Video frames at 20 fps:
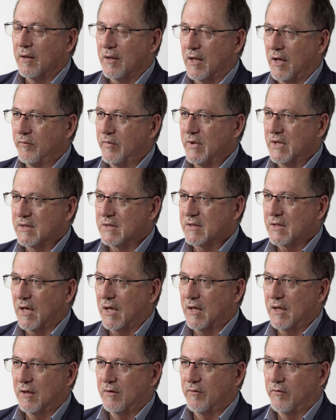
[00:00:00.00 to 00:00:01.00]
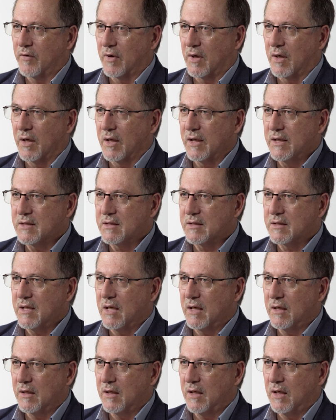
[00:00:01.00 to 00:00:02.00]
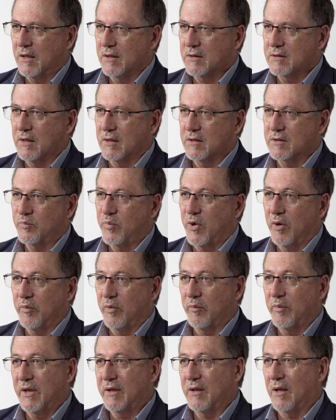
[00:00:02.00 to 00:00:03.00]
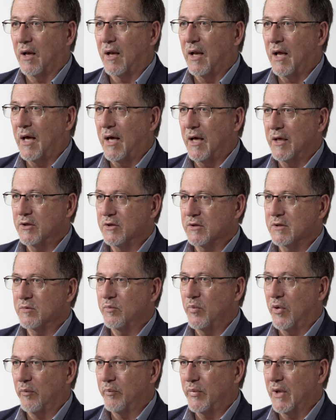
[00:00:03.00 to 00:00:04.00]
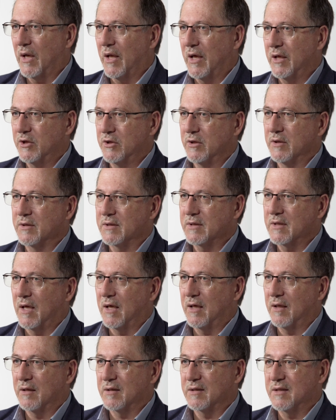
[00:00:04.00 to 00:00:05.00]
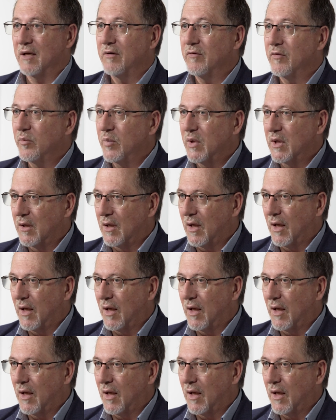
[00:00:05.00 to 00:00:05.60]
They've been studied for at least 10 years, so it's probably the largest population study that's ever been